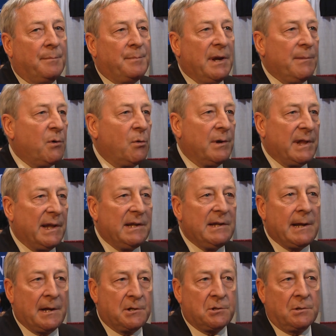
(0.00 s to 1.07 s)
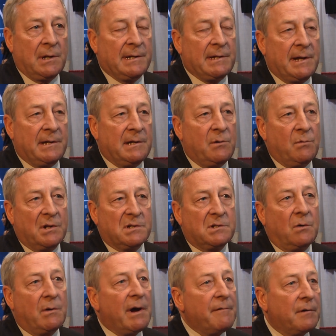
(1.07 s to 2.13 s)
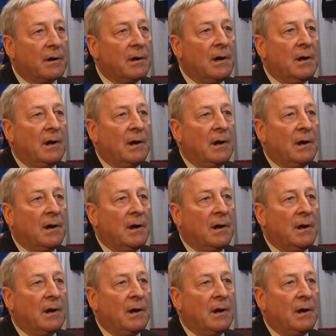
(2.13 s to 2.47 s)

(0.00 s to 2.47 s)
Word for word: People with any national identity whatsoever